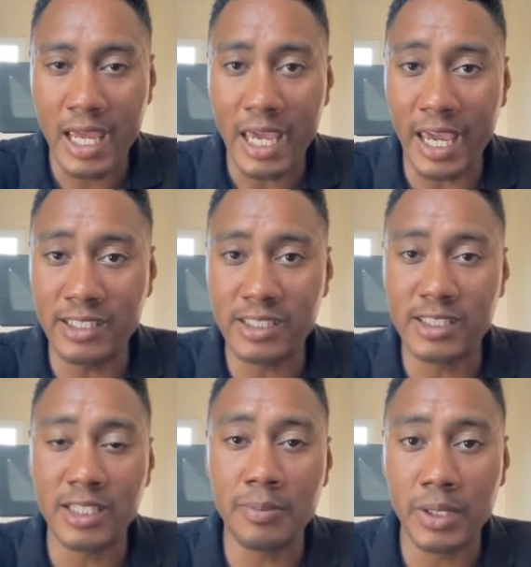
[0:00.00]

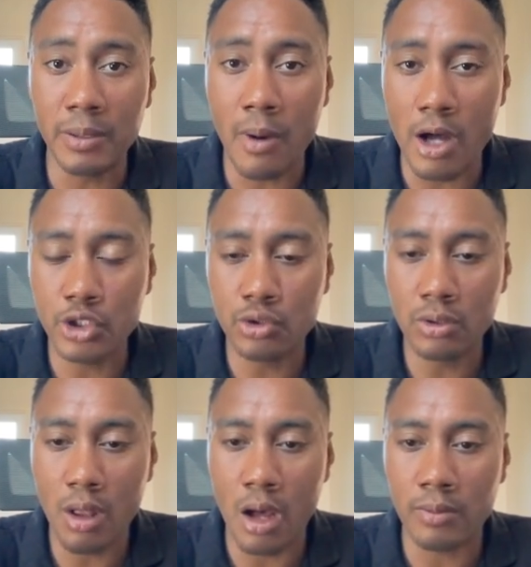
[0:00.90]
HTTP
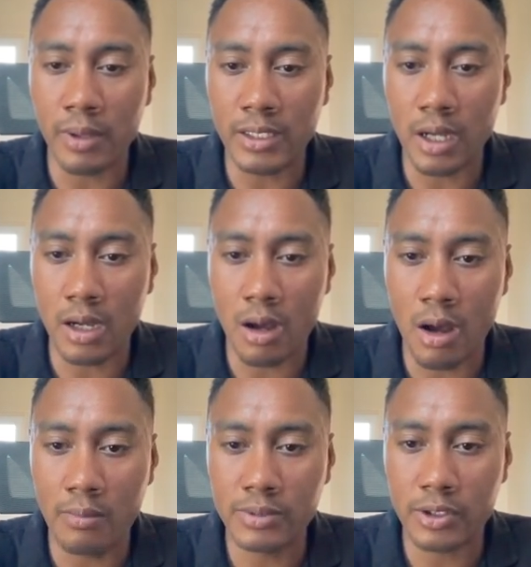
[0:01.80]
module on
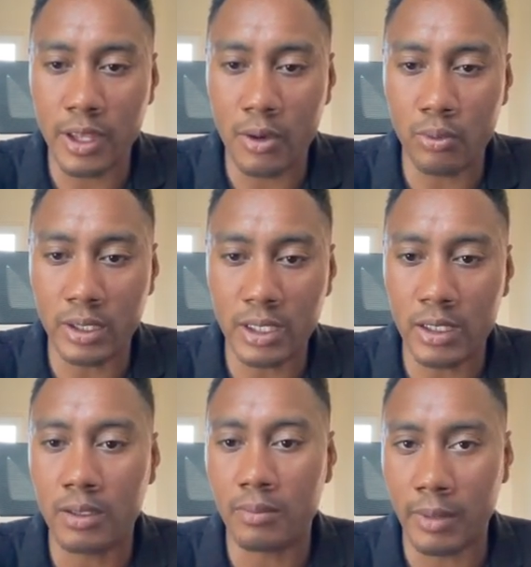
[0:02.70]
make.com so that we
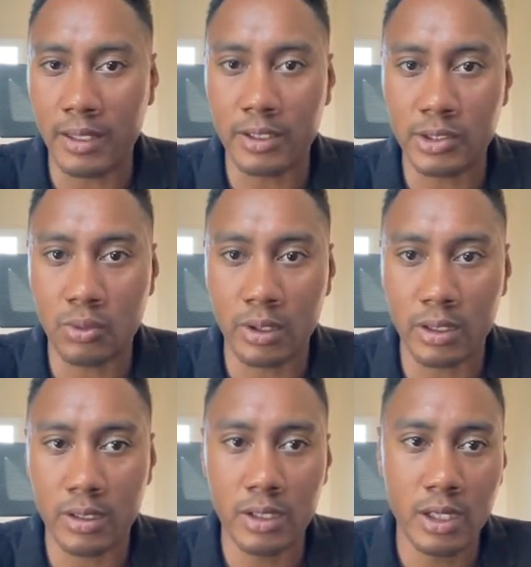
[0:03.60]
can make this work.